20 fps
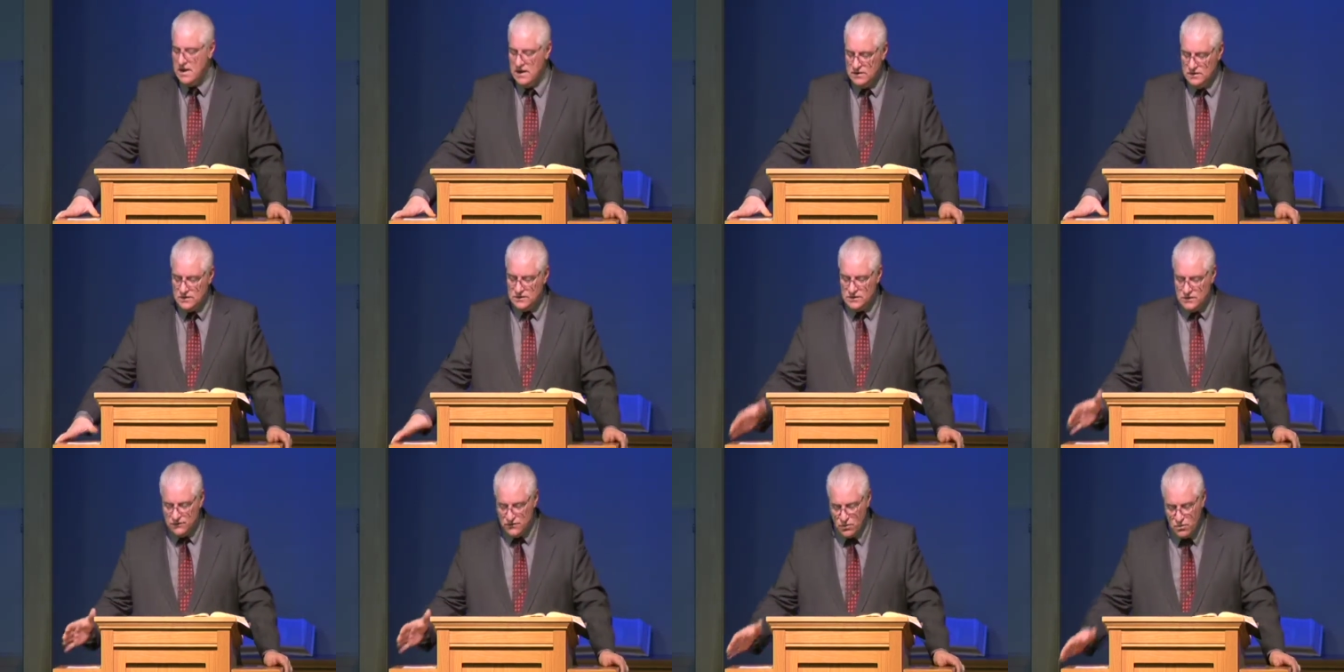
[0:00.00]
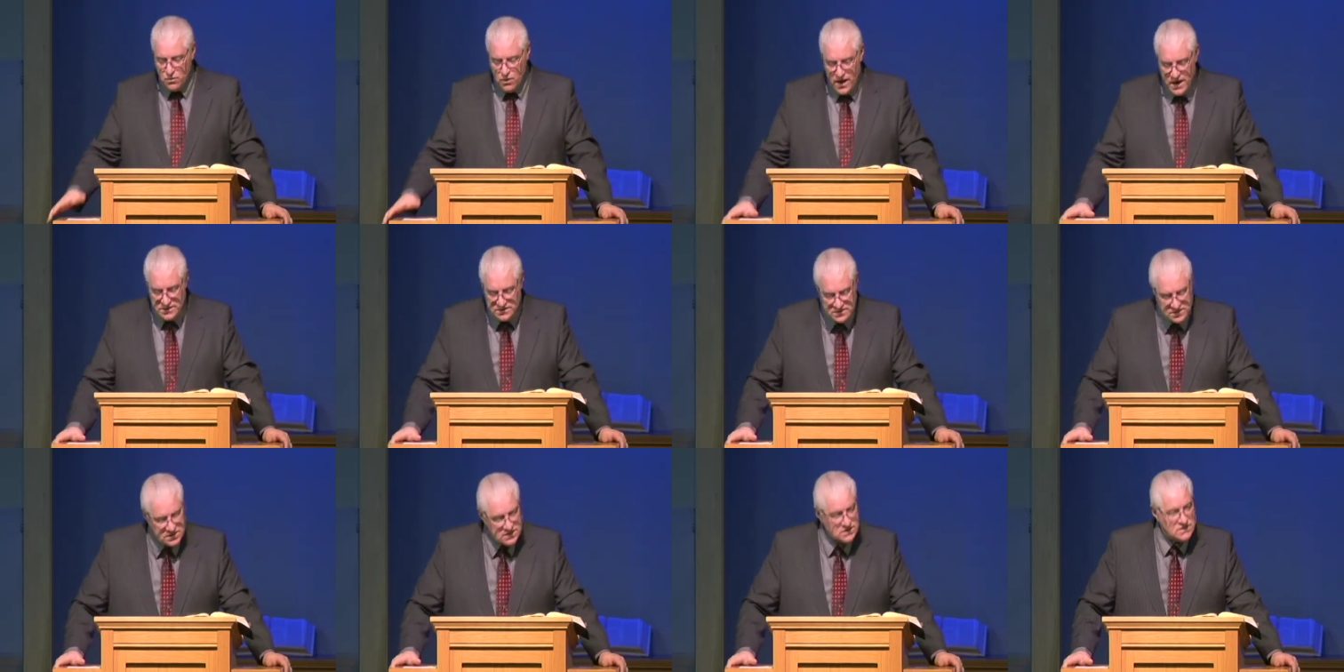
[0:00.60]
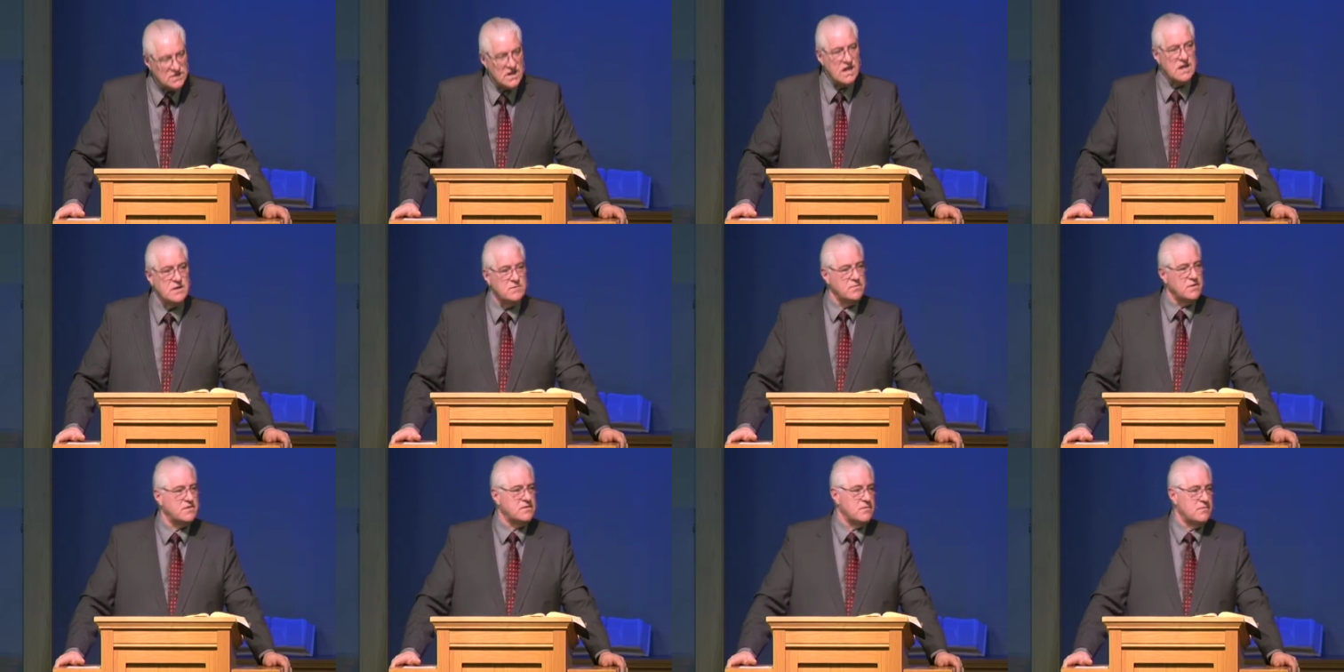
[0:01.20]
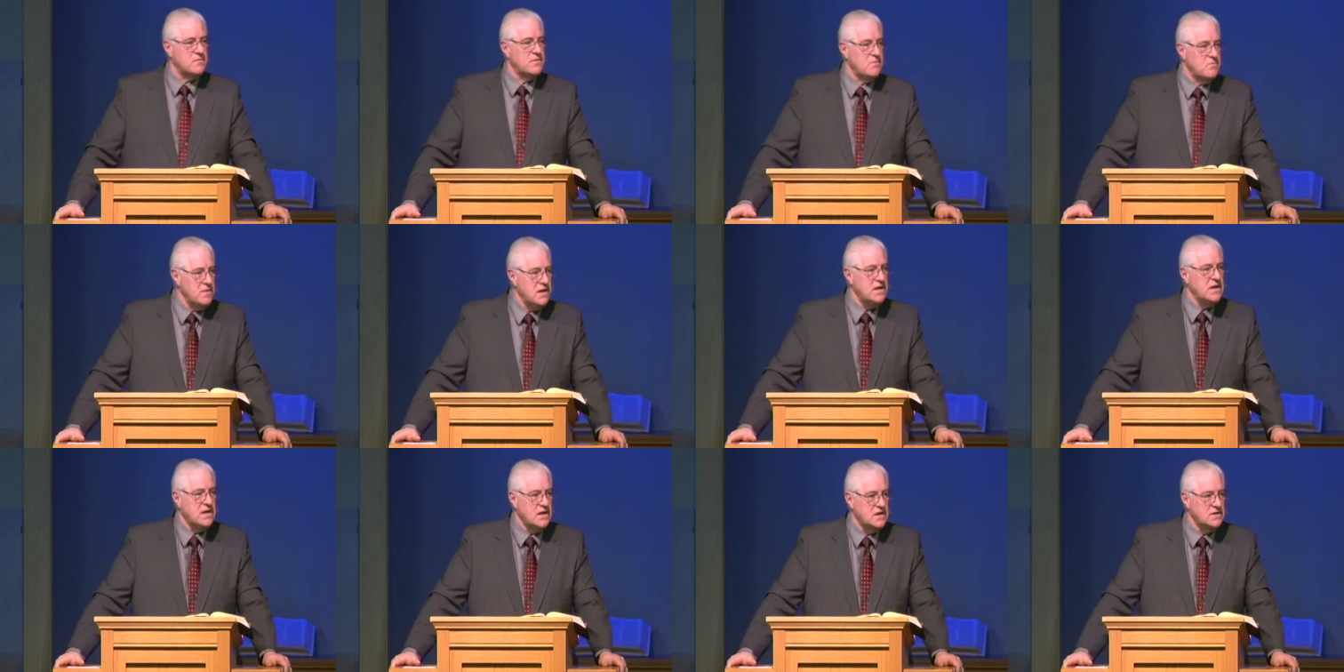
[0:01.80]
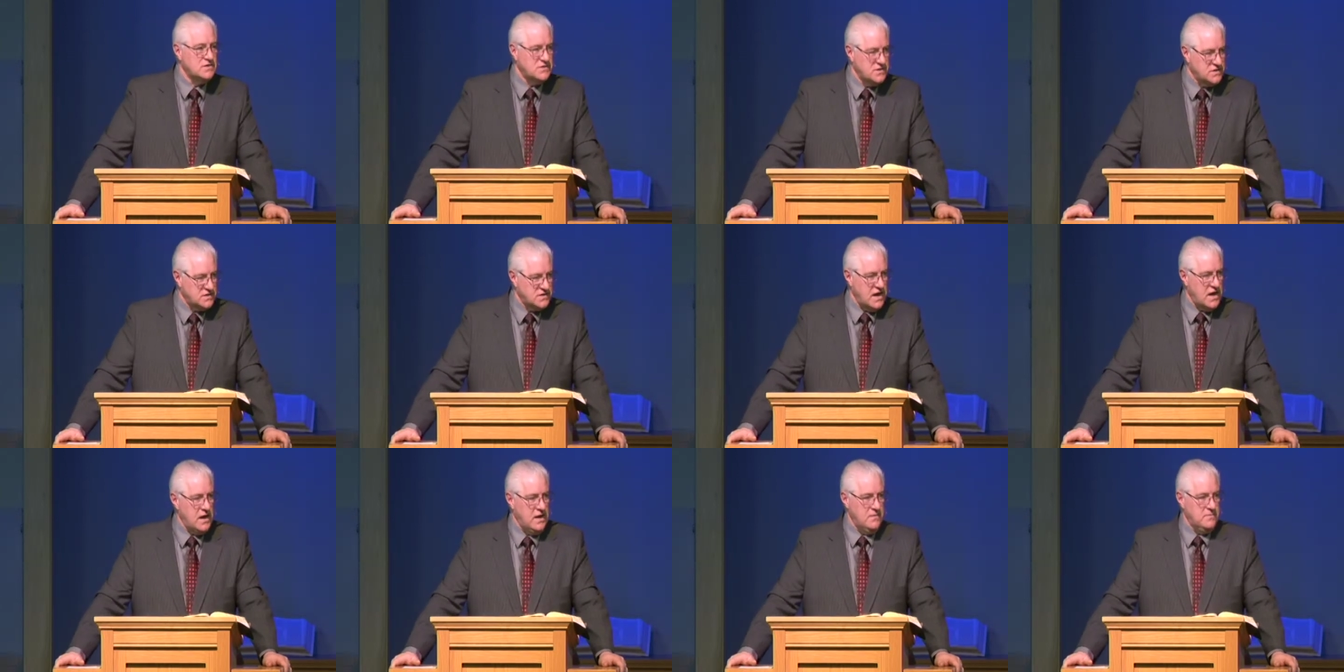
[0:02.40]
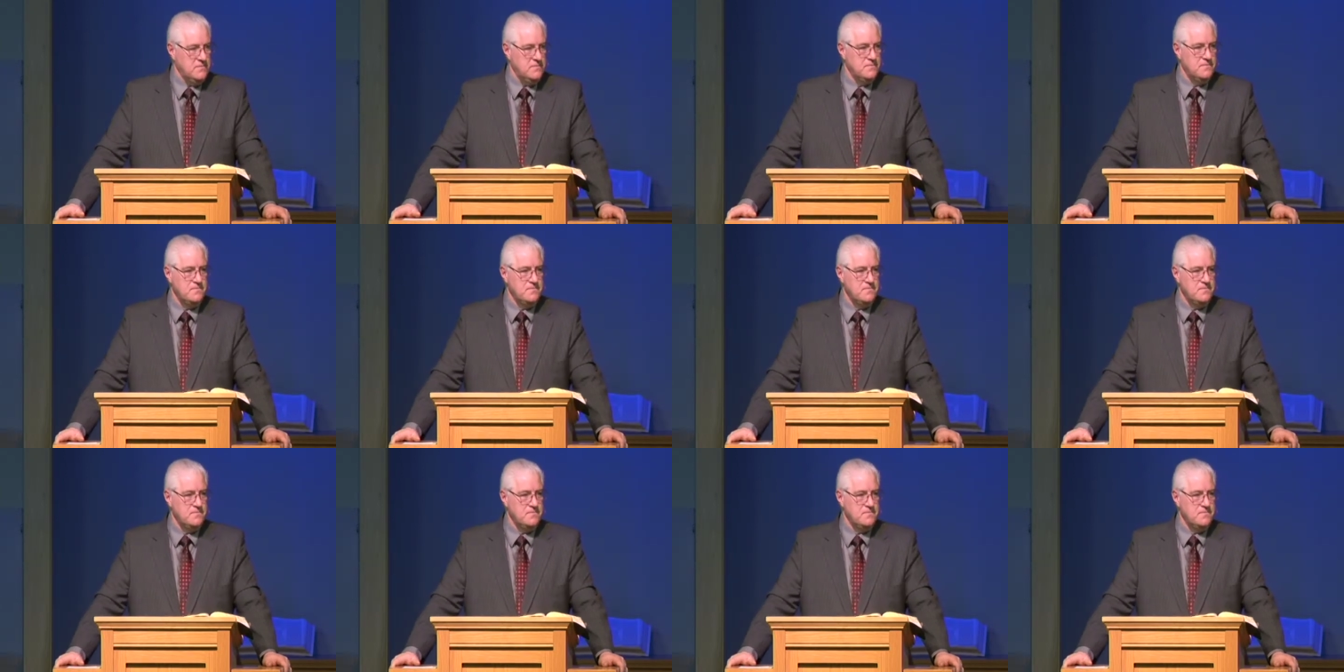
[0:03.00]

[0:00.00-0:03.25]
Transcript: There are different ways that he said it, but the, the meaning is the same.